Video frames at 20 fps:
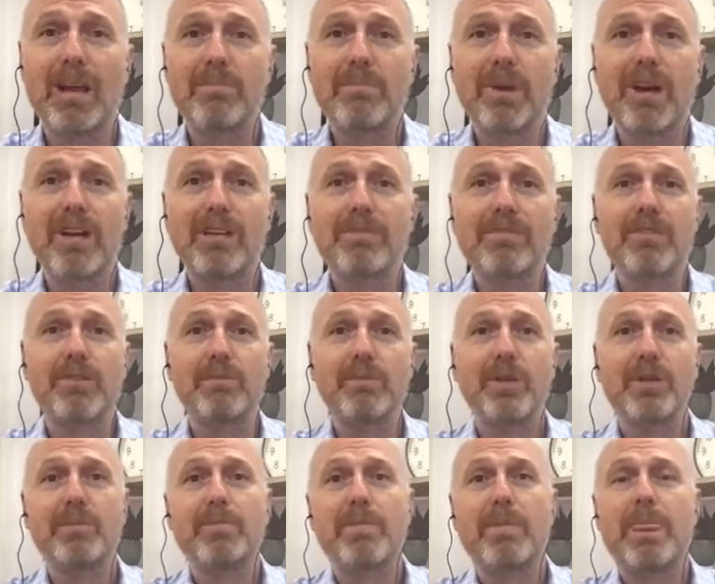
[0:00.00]
buy from
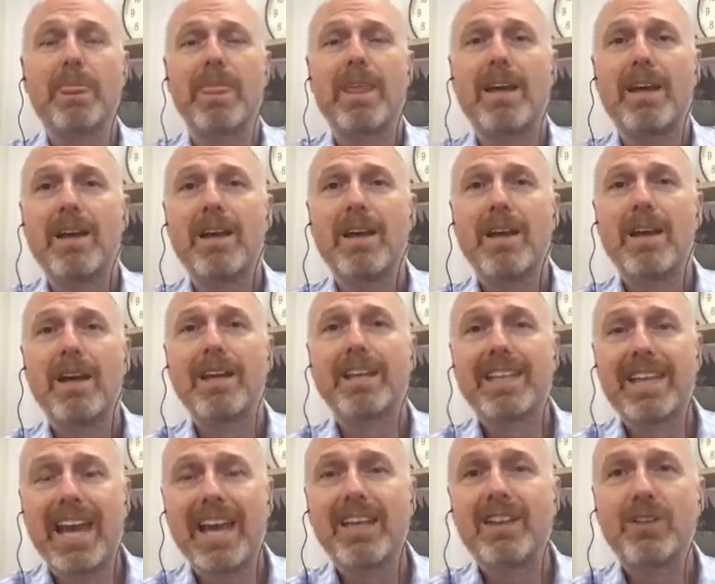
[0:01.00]
you.
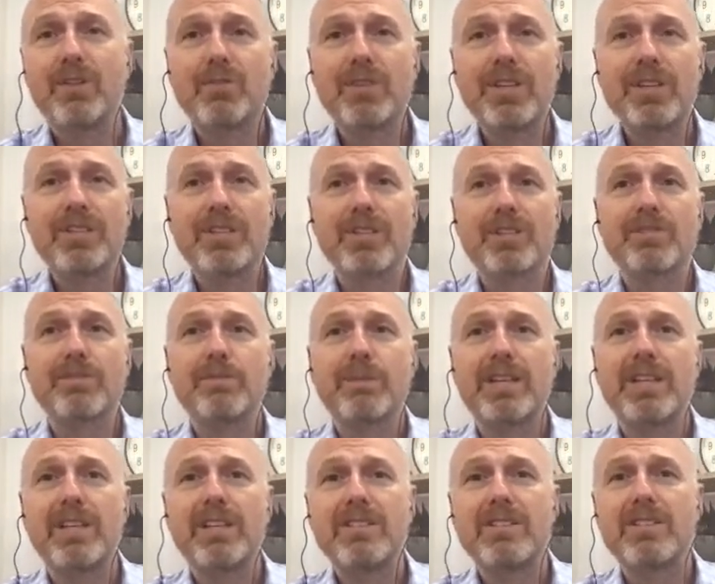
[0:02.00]
Again, the research from
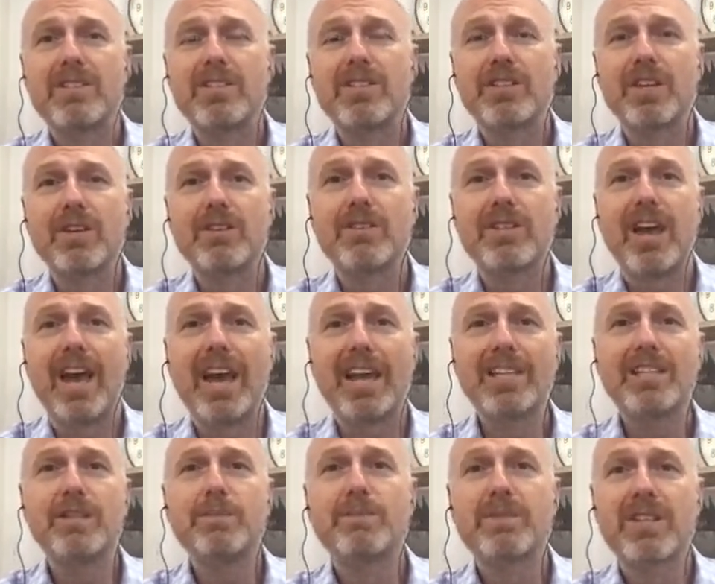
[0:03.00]
McKinsey shows that
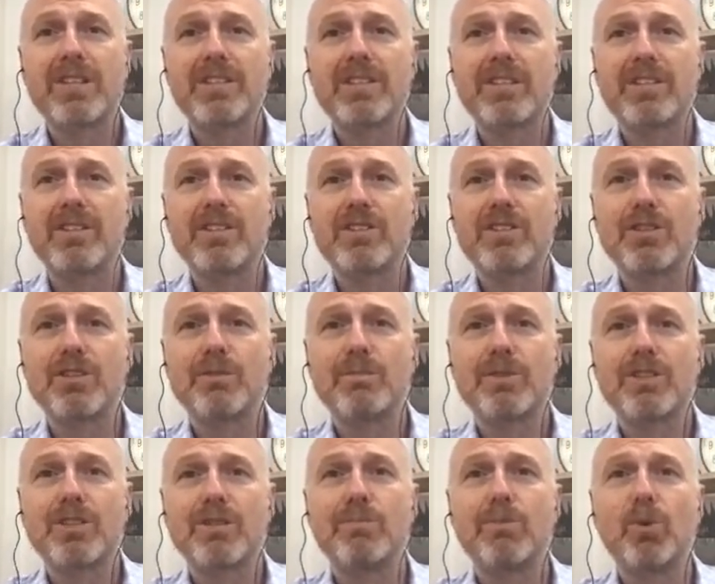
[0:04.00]
80% of
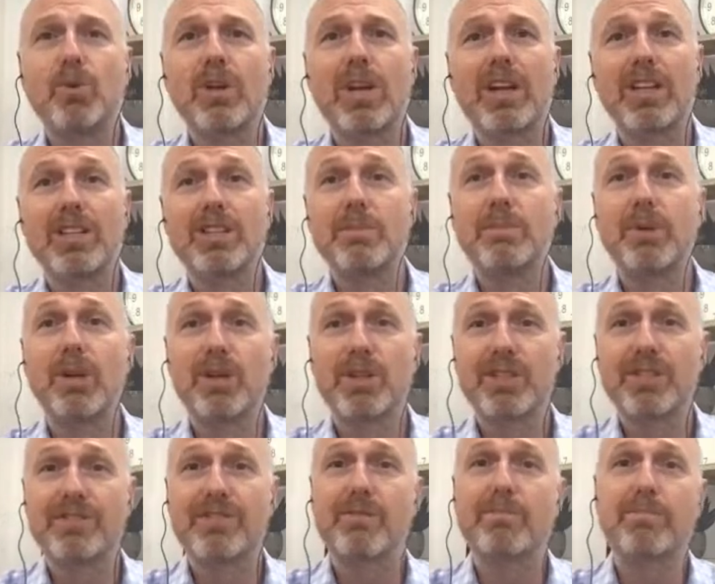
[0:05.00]
consumers are more likely to
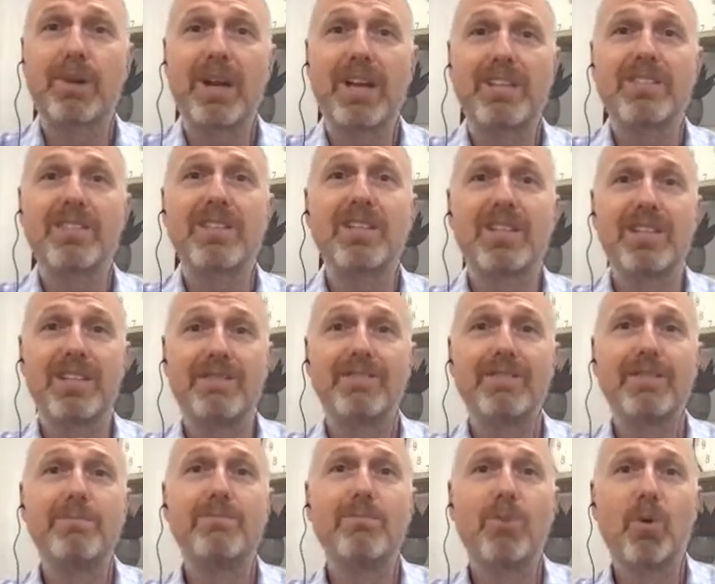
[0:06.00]
purchase from brands that give
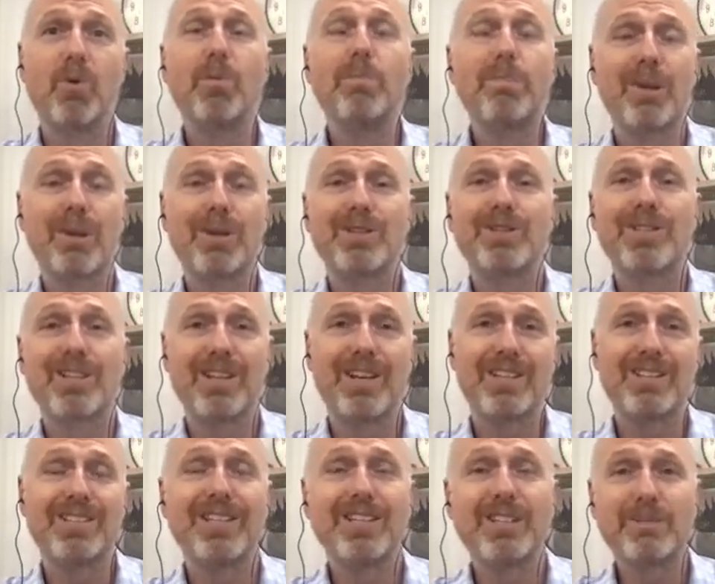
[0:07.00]
them more
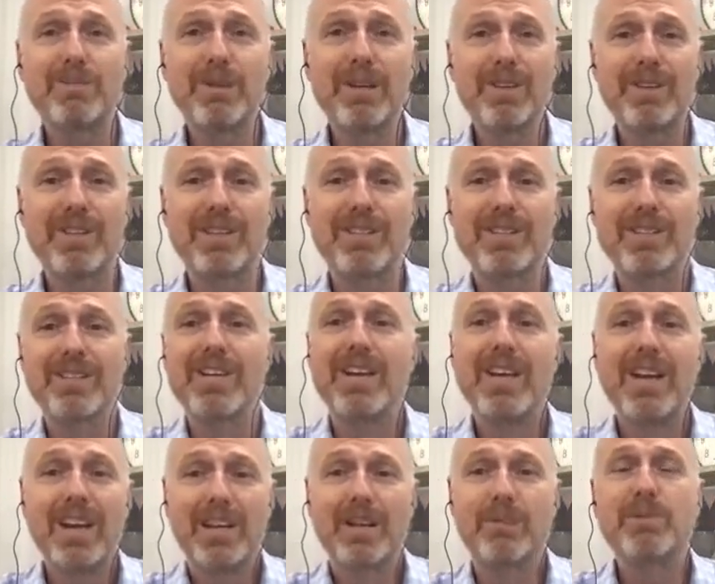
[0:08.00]
personalized experience.
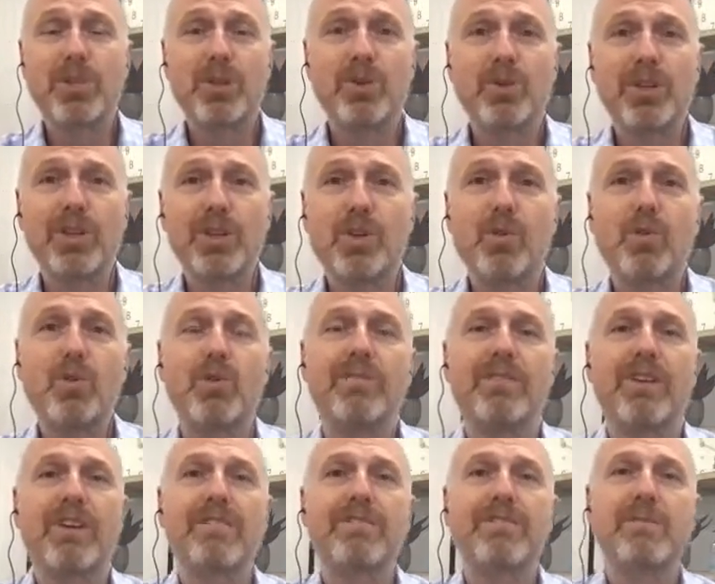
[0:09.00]
And I'm sure that you're all
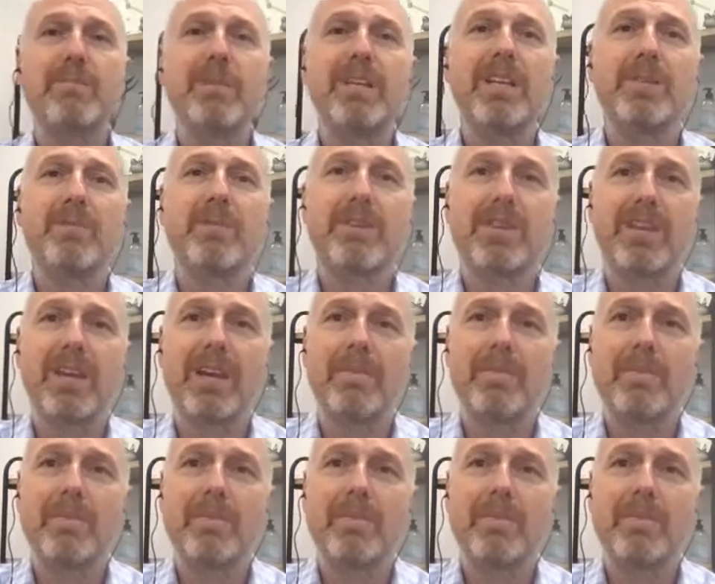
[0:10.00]
very familiar with that.